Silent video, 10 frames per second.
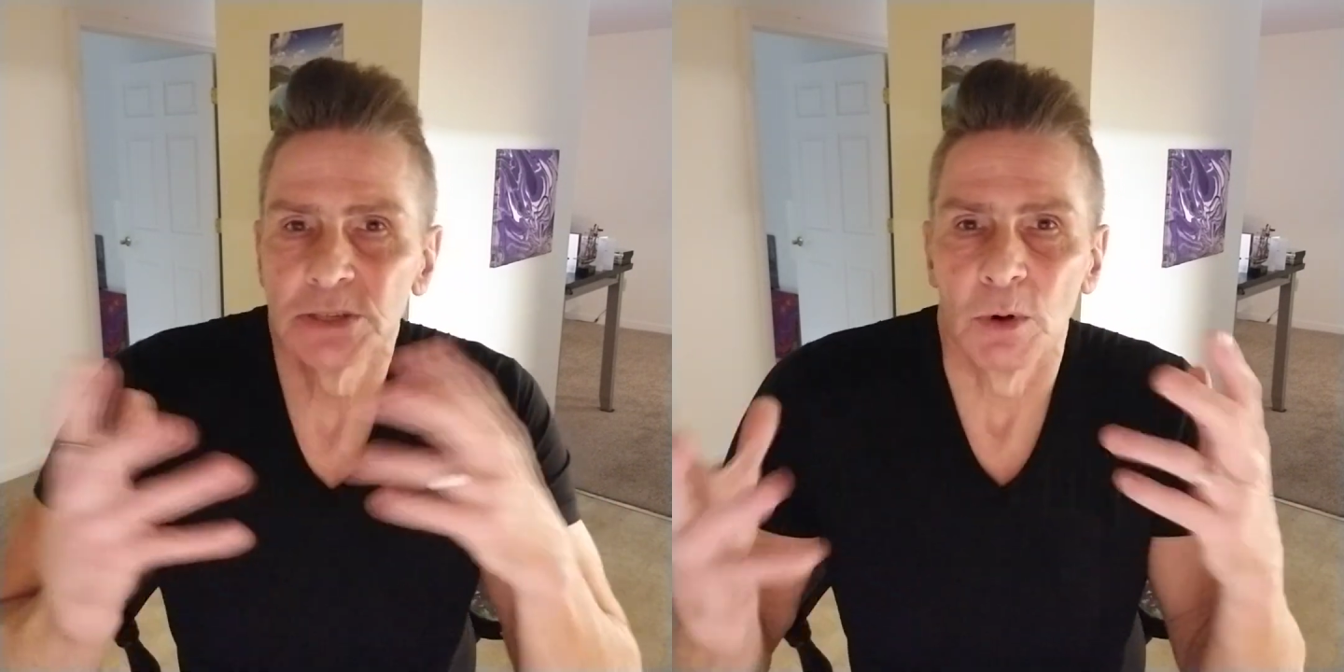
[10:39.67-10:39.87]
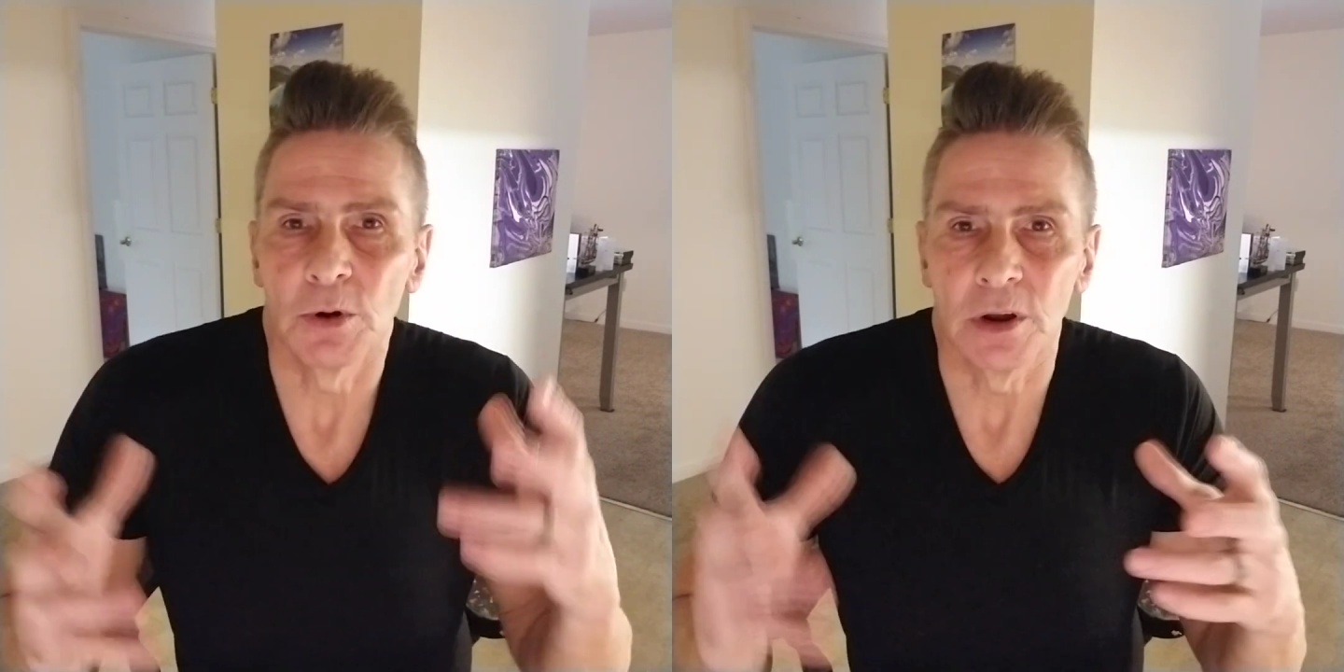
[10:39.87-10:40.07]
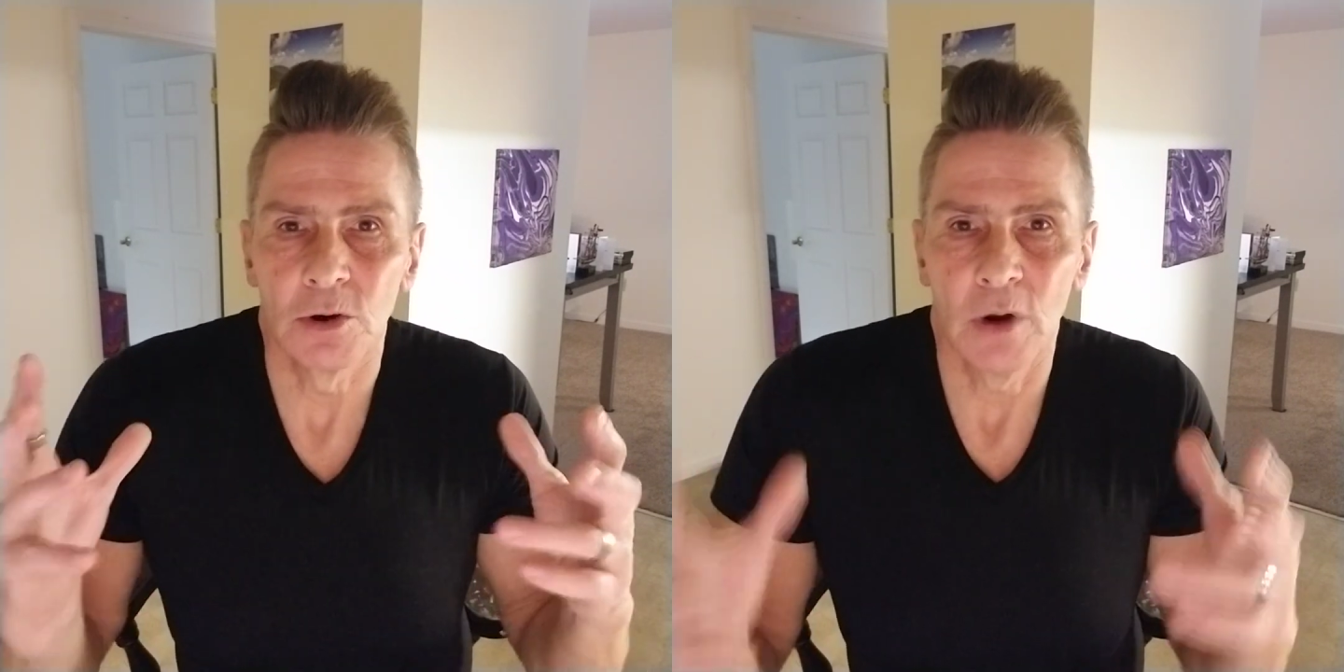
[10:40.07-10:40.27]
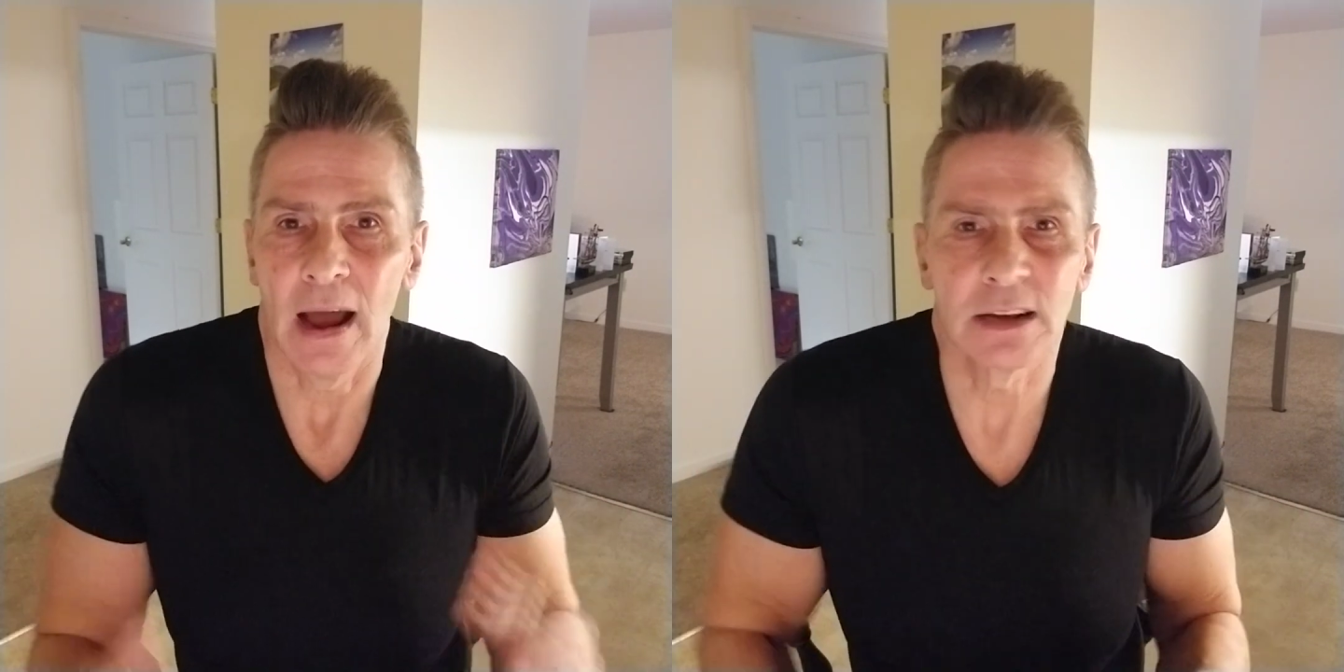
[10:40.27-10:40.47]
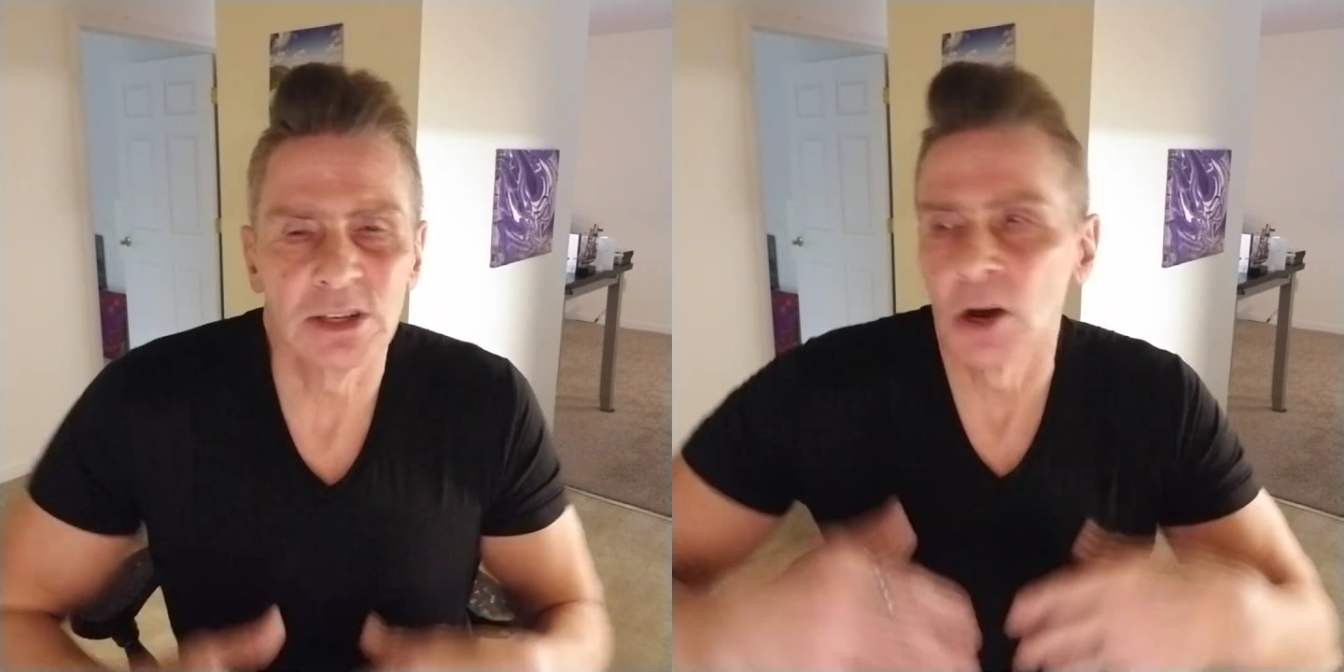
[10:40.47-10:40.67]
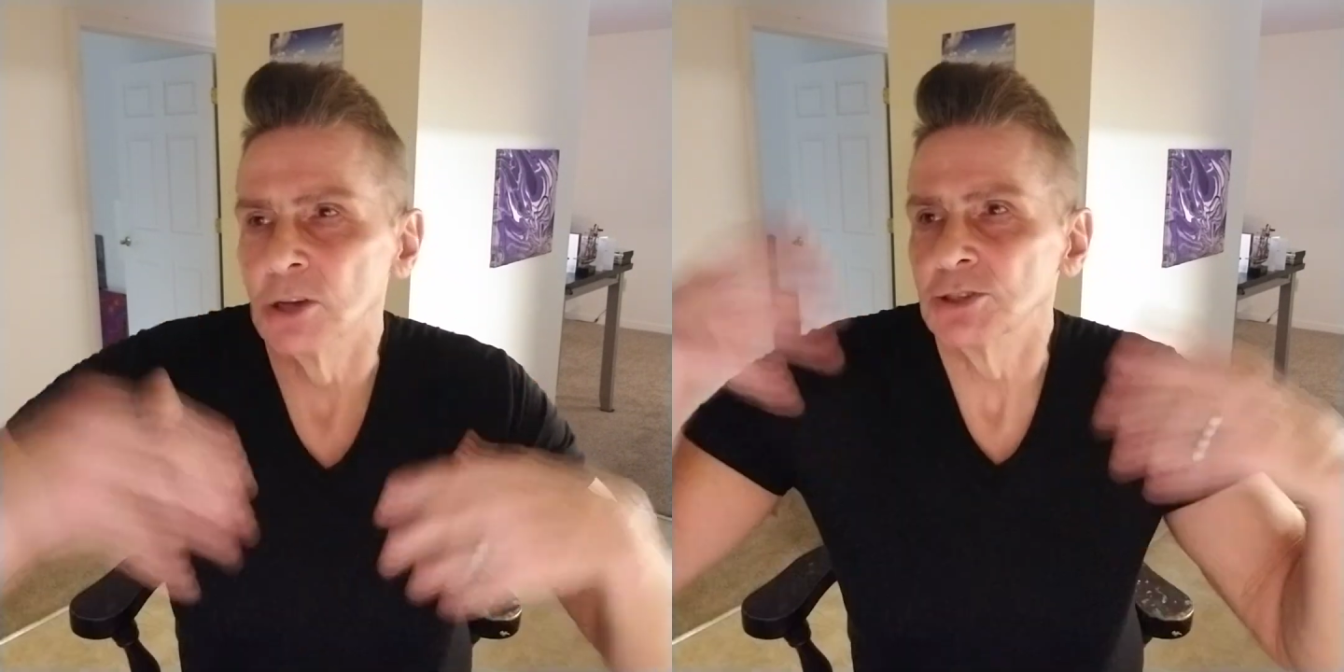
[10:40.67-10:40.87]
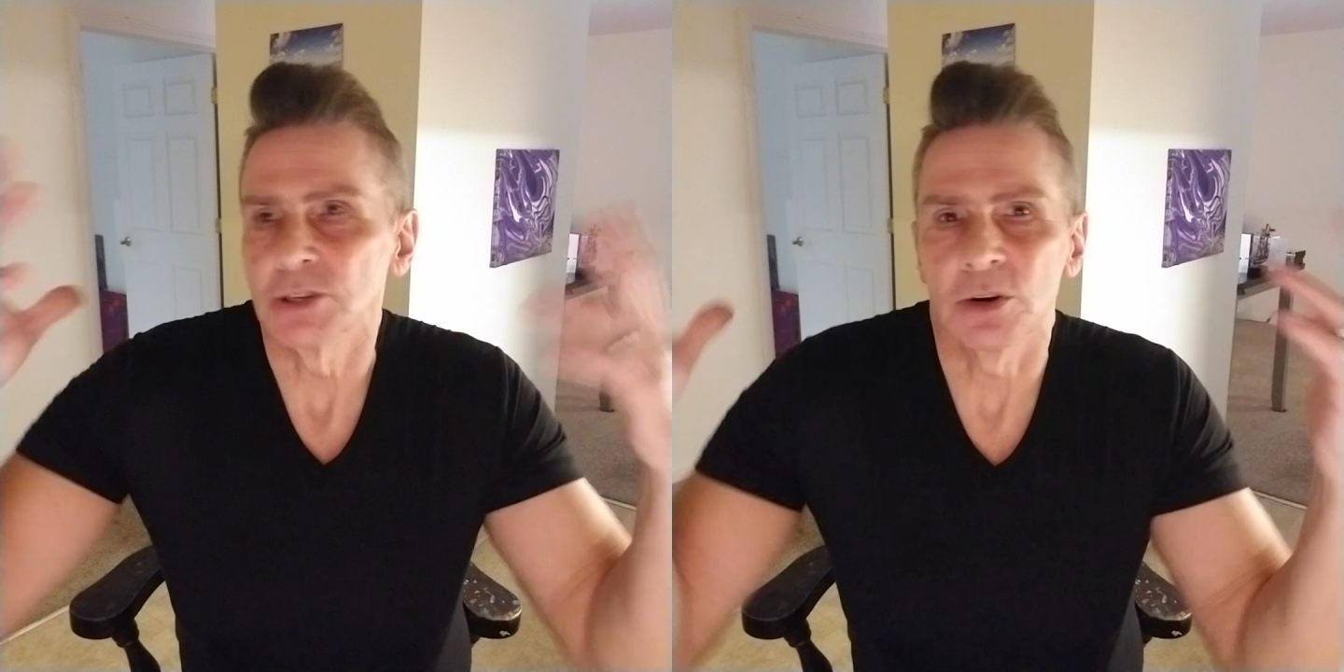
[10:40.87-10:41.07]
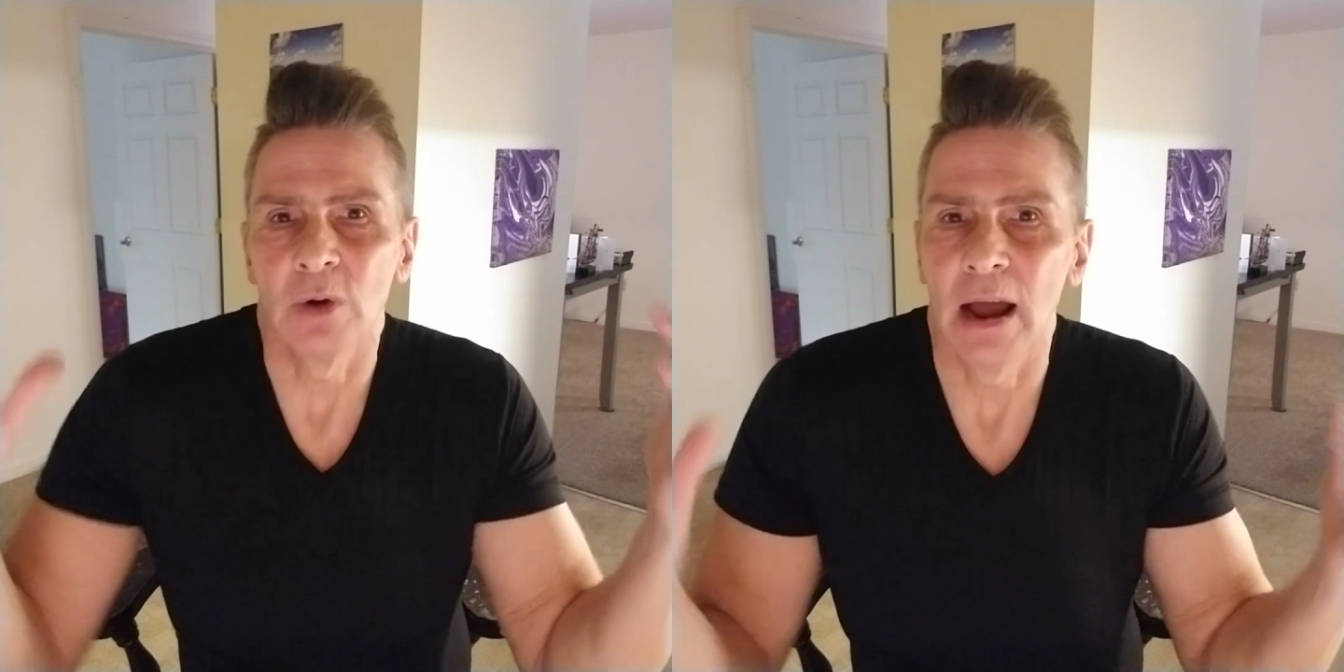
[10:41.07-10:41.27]
smoking crack, tons
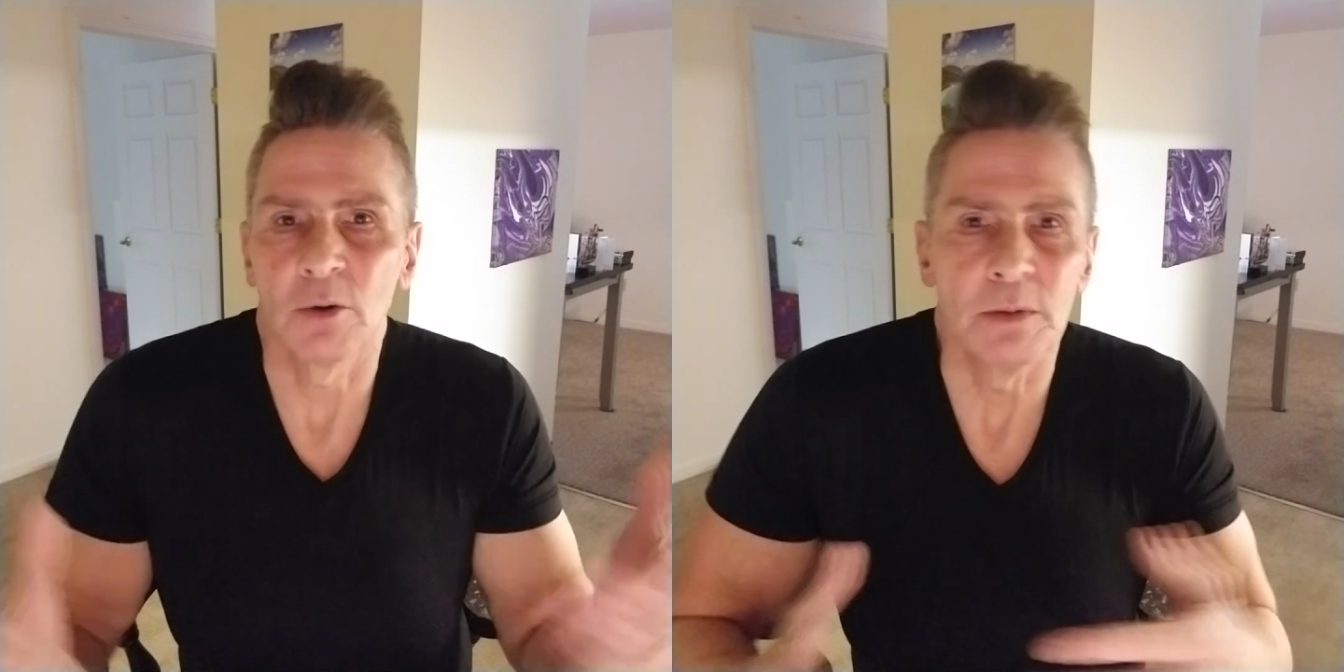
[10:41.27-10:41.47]
of crack.